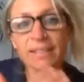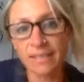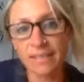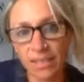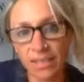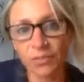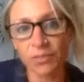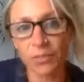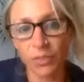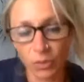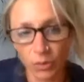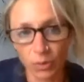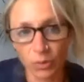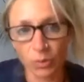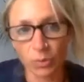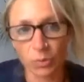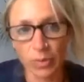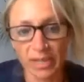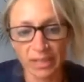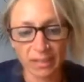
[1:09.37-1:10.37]
is
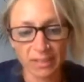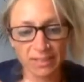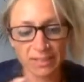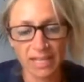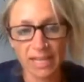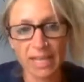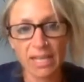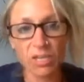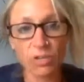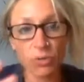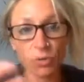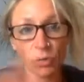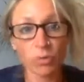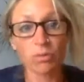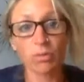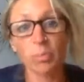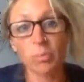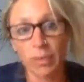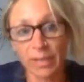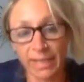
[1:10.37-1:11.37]
difficult when, say,
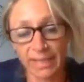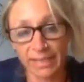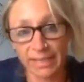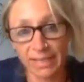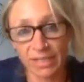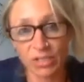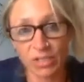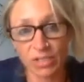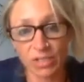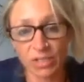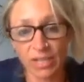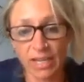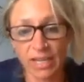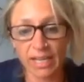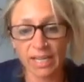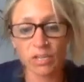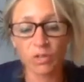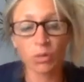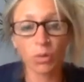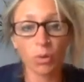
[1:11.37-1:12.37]
you're a practitioner
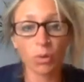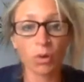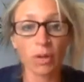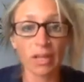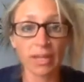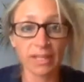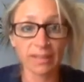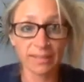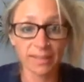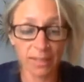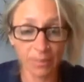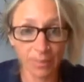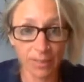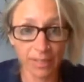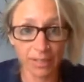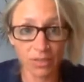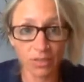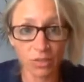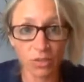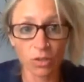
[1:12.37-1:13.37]
and you're
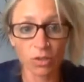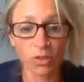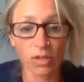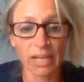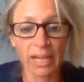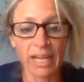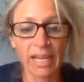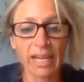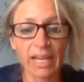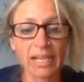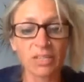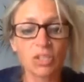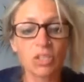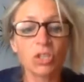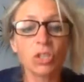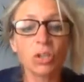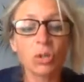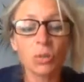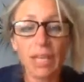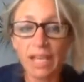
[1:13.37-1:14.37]
examining a dog and
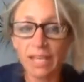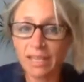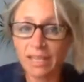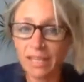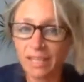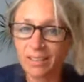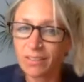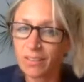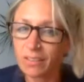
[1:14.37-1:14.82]
you get that